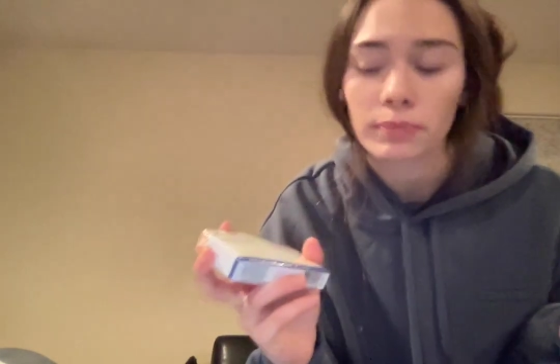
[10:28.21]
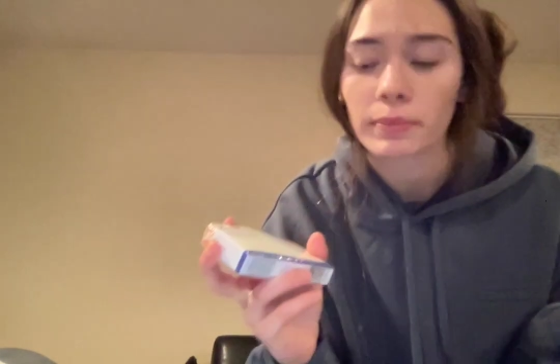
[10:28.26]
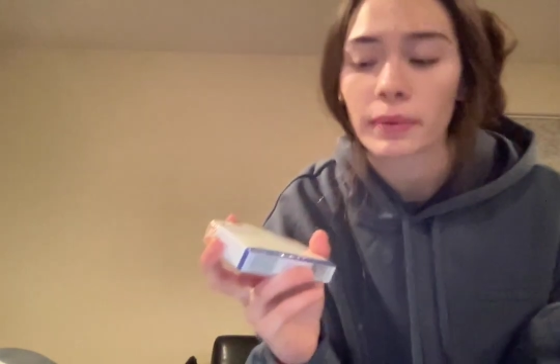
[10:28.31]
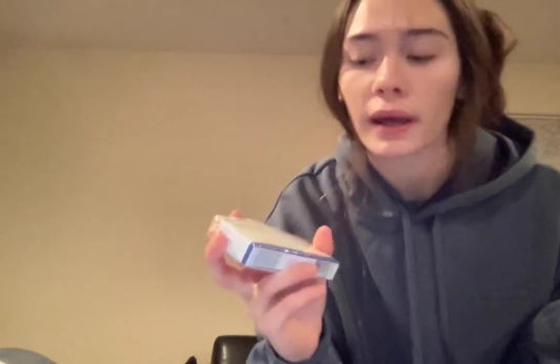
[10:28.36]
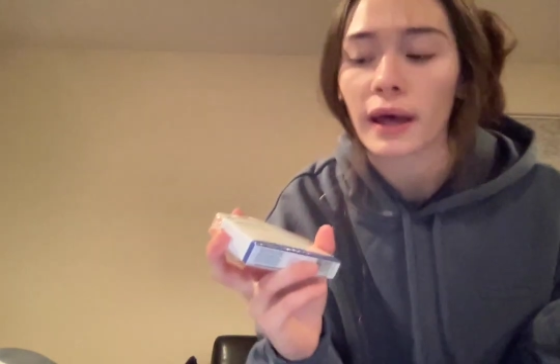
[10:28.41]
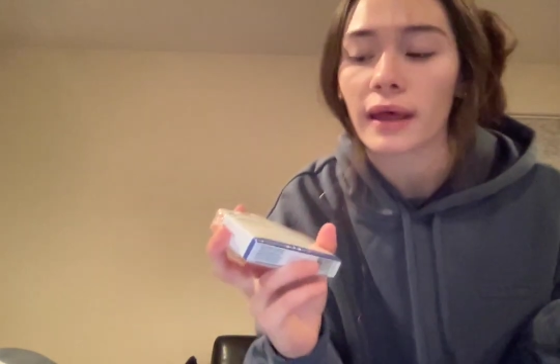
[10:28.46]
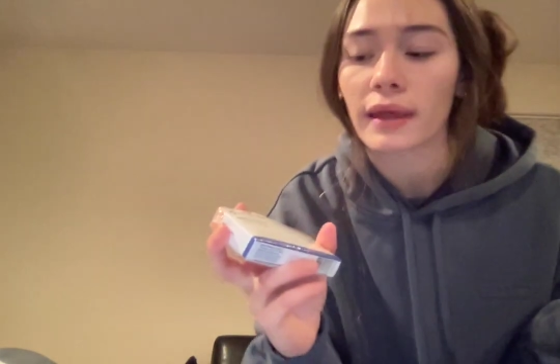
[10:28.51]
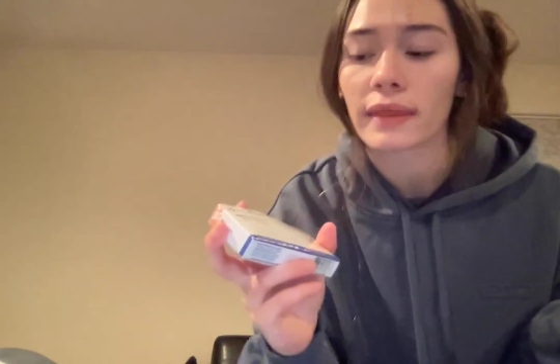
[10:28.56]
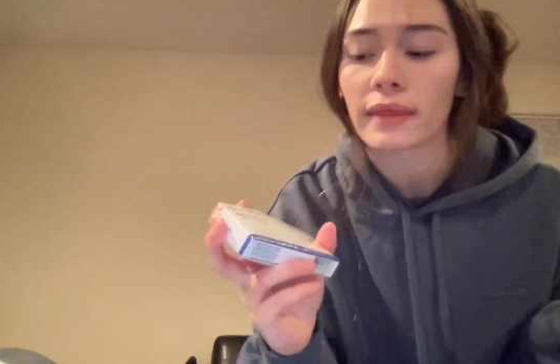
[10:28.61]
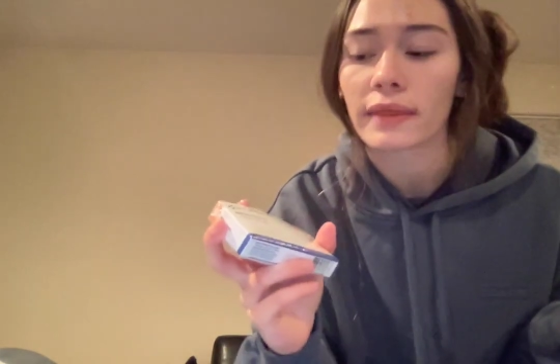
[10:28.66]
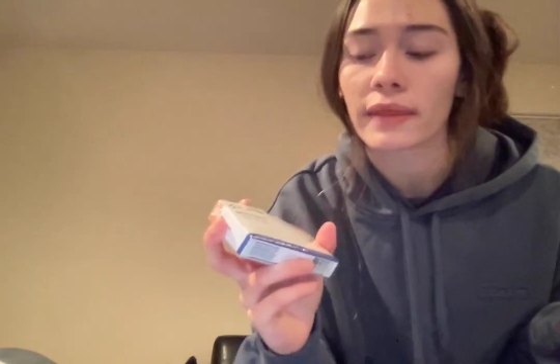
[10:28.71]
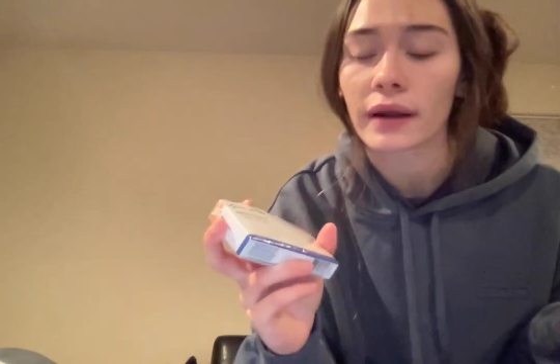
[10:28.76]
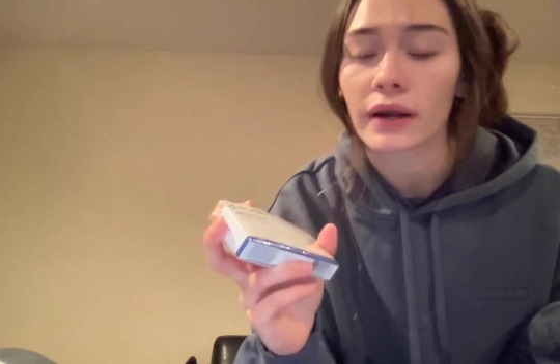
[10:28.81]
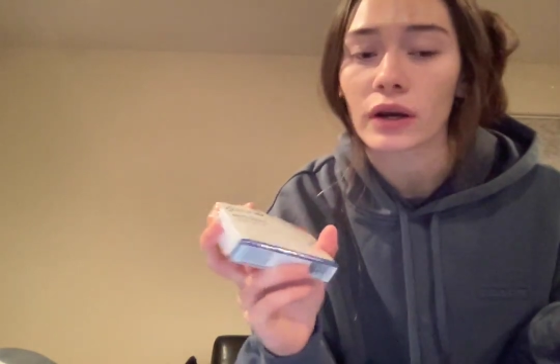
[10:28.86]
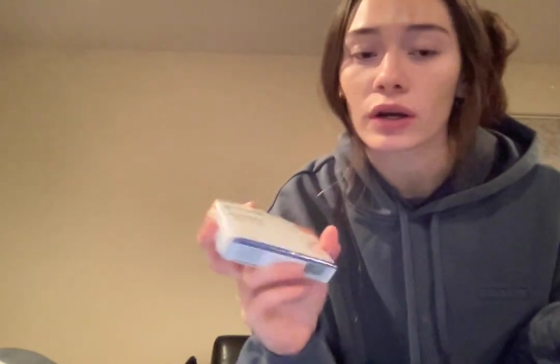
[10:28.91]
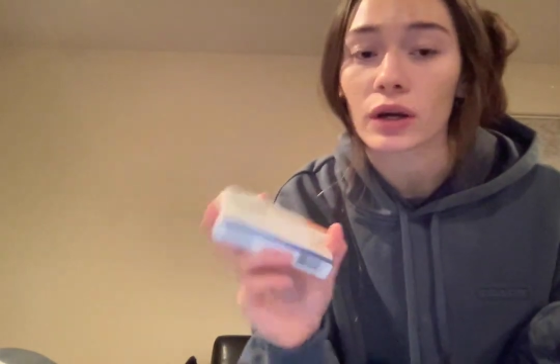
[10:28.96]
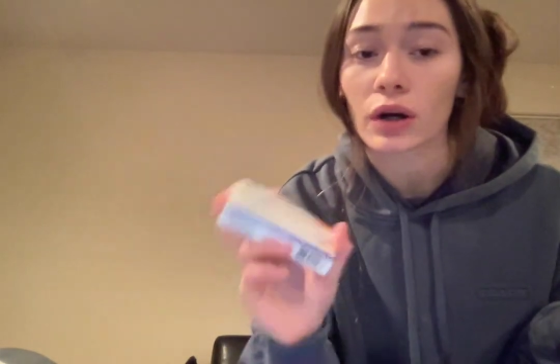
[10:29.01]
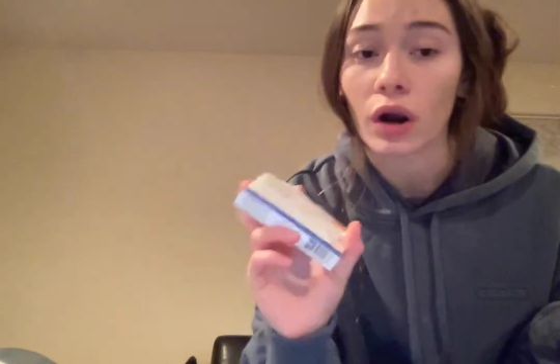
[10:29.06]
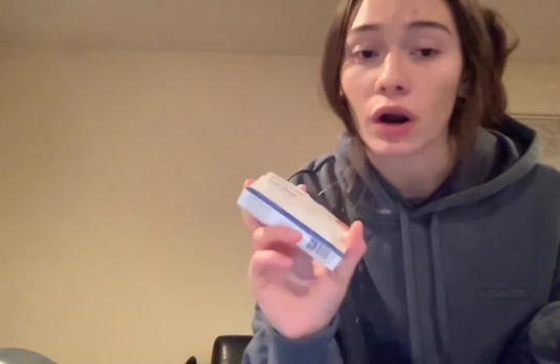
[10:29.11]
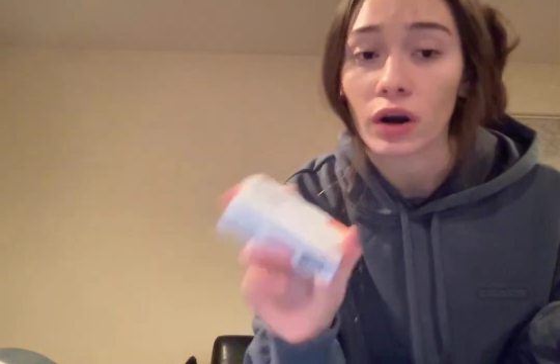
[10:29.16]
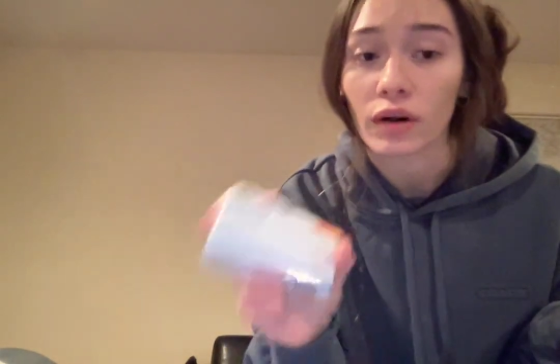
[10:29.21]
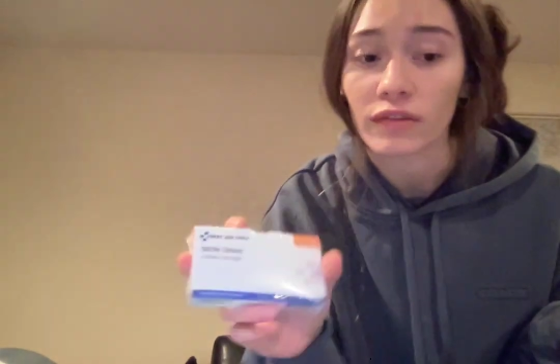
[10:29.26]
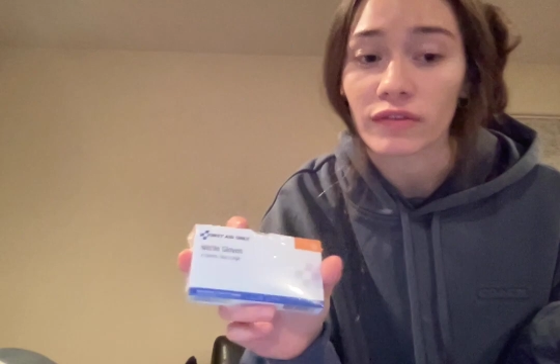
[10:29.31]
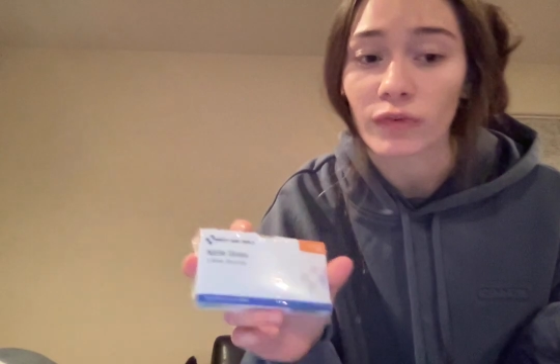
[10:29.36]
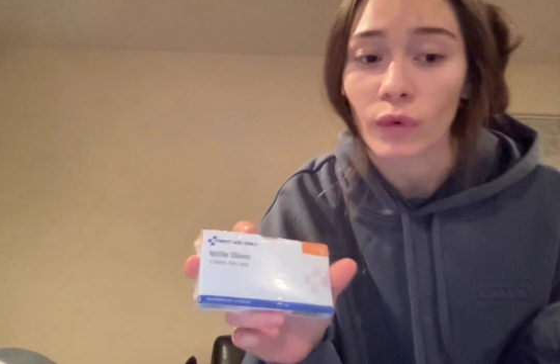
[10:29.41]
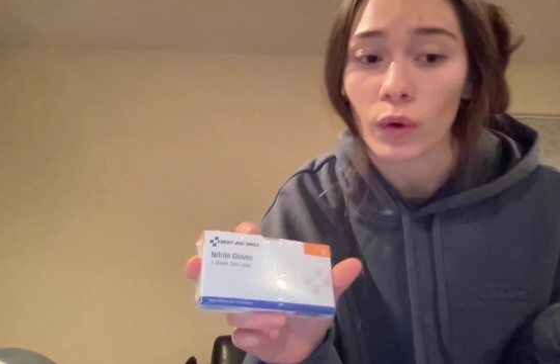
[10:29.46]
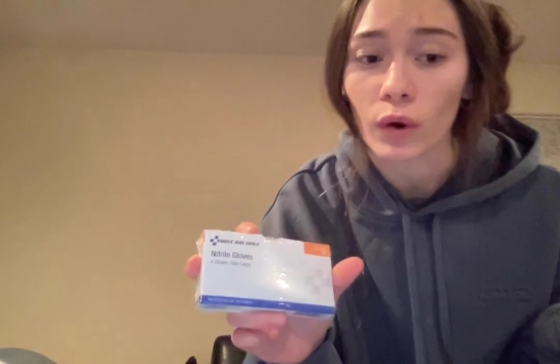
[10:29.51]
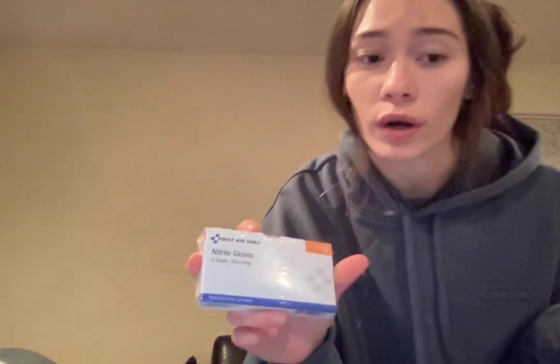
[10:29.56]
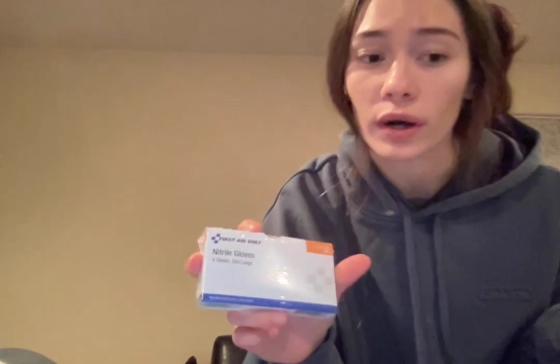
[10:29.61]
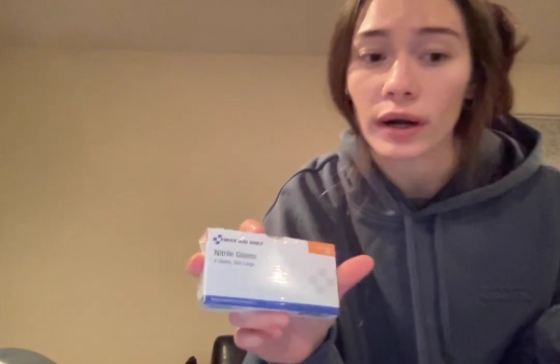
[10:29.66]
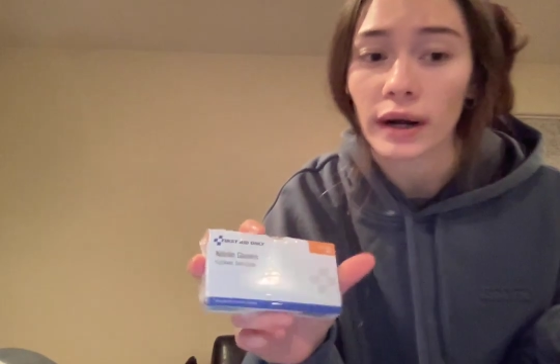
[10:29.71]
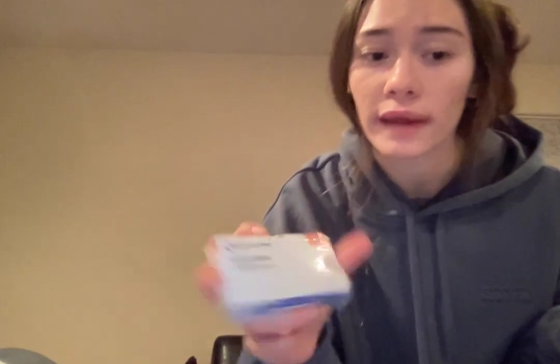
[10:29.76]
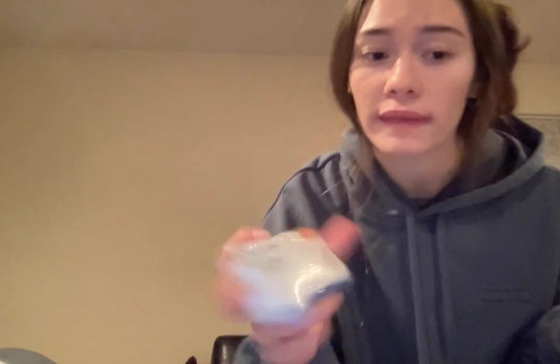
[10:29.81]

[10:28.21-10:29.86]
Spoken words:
but there are 4